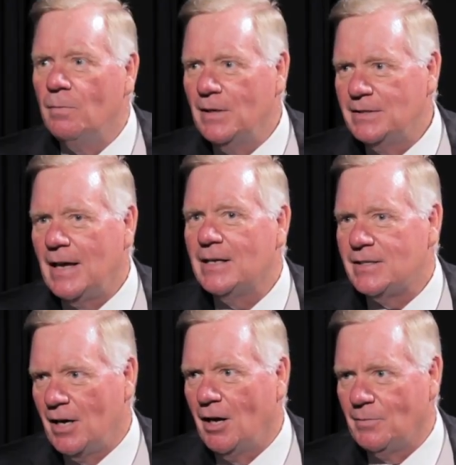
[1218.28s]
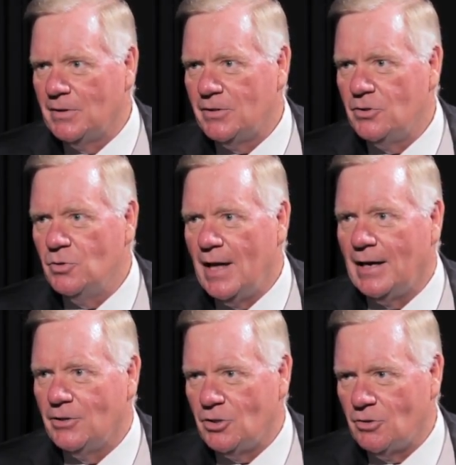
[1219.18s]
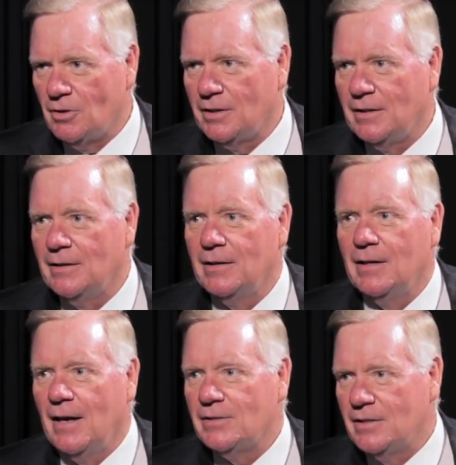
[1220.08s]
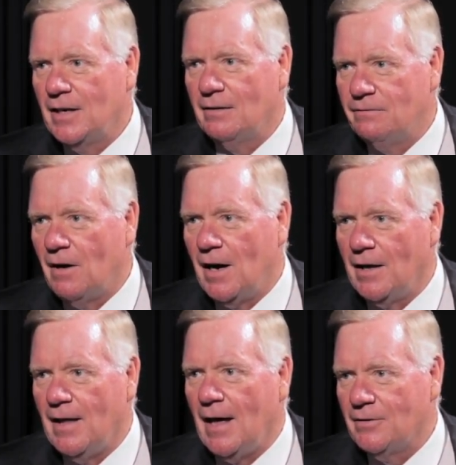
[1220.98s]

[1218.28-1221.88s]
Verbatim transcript: big data's helped us do that internally, as identify that.